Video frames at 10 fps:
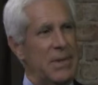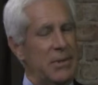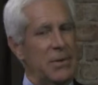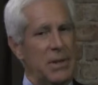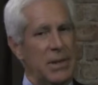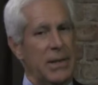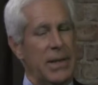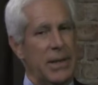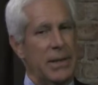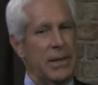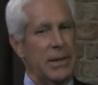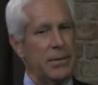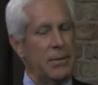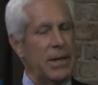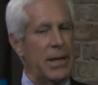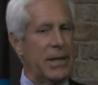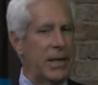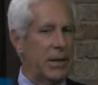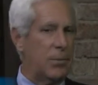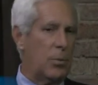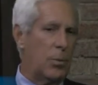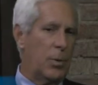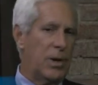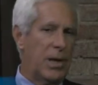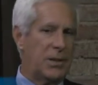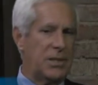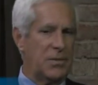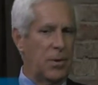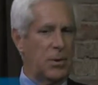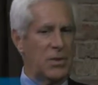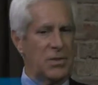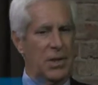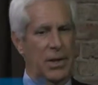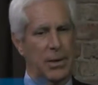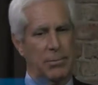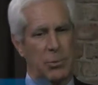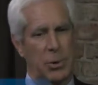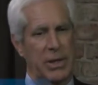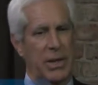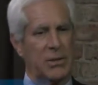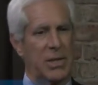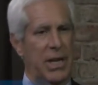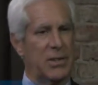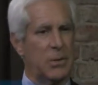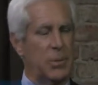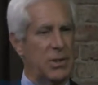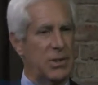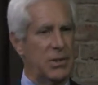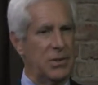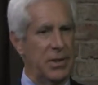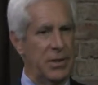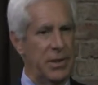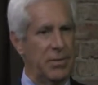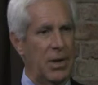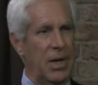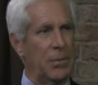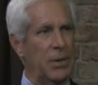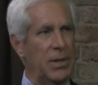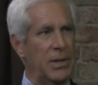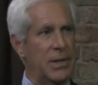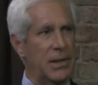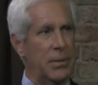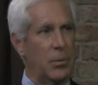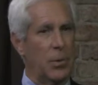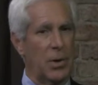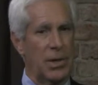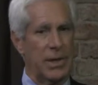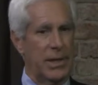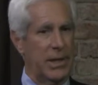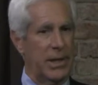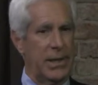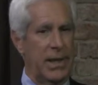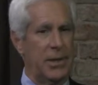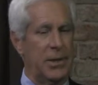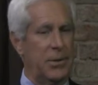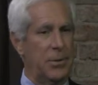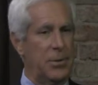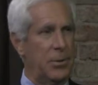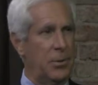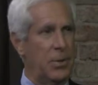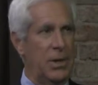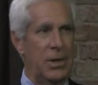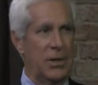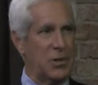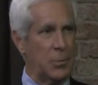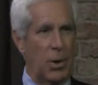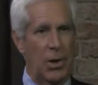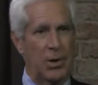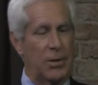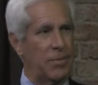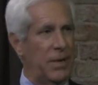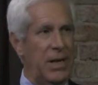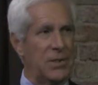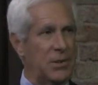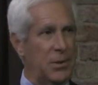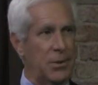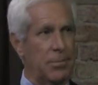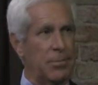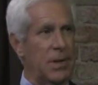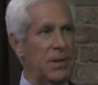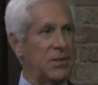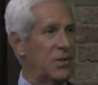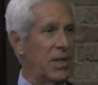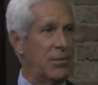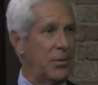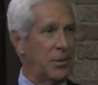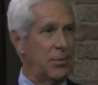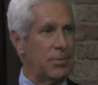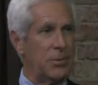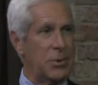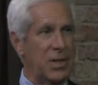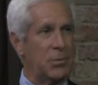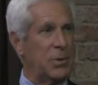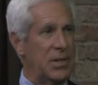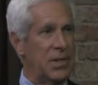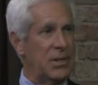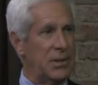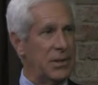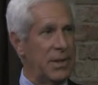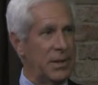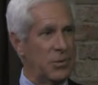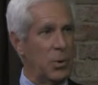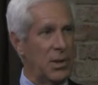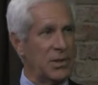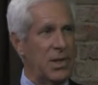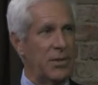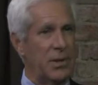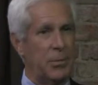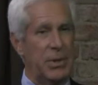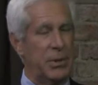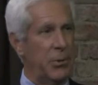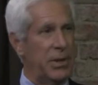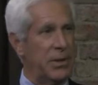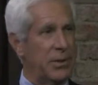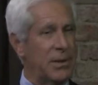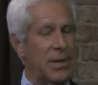definitely. And again, we're not just focused on greenhouse gas emissions and the environment. We're looking at how do you do smarter, faster, safer transportation, as well as having it be greener.